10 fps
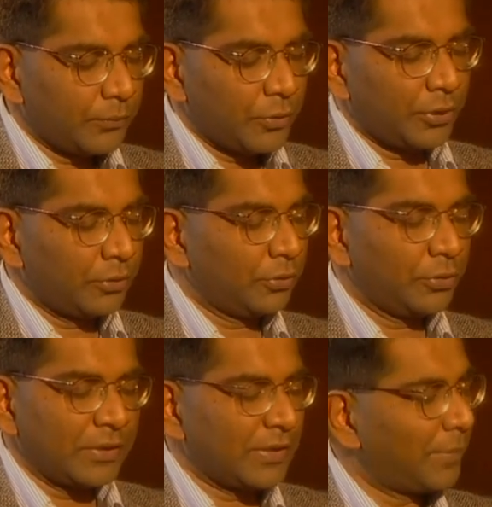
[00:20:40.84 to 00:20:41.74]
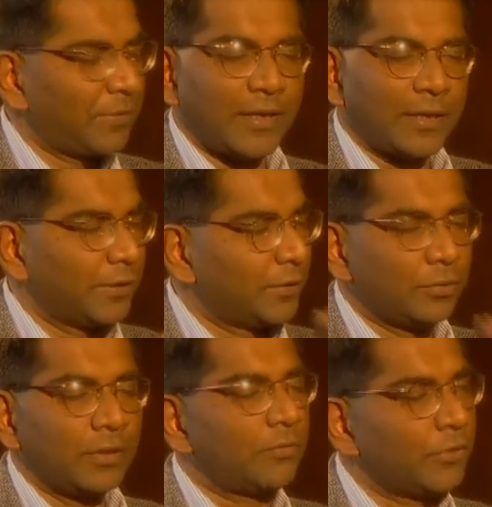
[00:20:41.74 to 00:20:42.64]
you can subdivide it
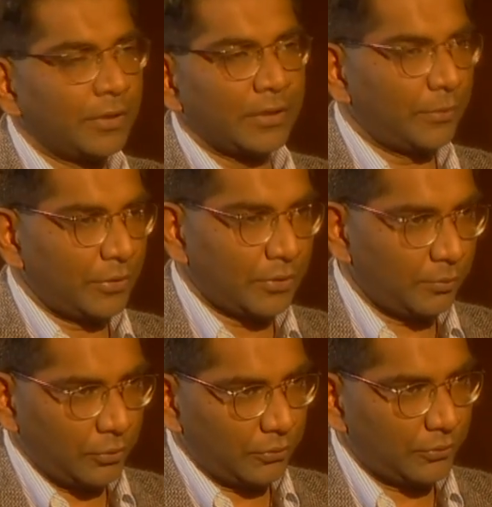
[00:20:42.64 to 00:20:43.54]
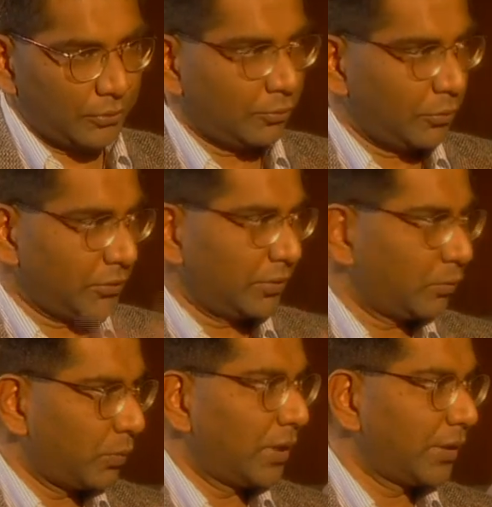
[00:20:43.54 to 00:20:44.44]
into literary and commercial books, you know, books
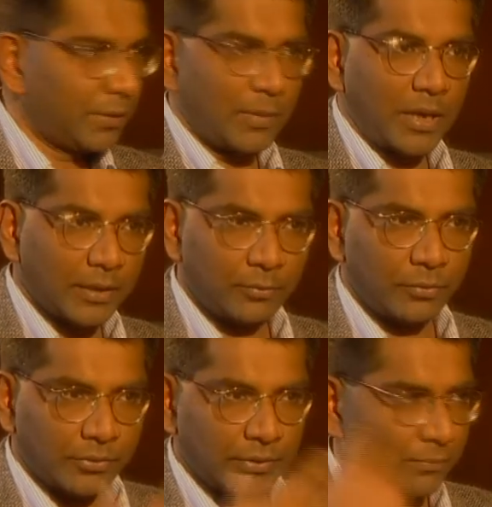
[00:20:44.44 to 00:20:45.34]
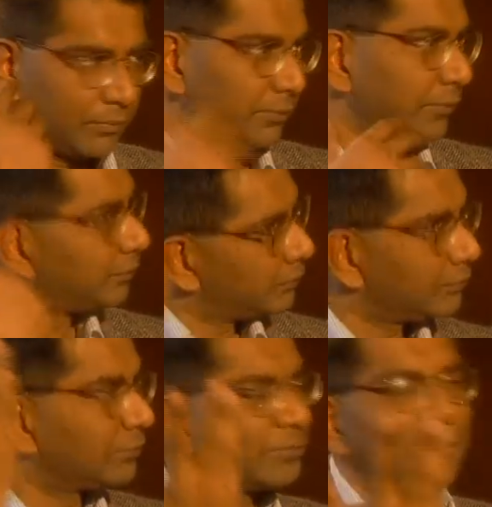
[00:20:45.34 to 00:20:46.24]
that work in the market and books
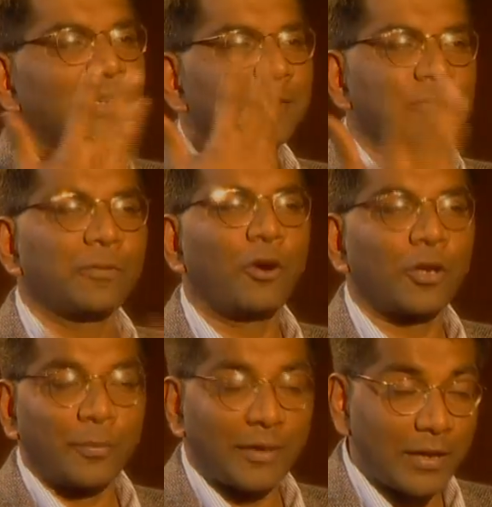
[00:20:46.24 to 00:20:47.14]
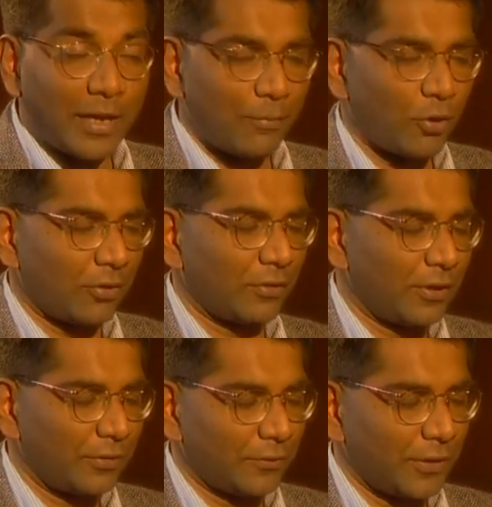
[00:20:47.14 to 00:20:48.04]
that occupy the high moral
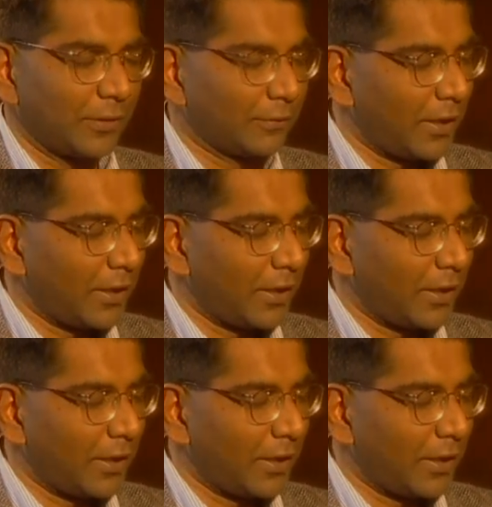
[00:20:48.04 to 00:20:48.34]
ground, if you like,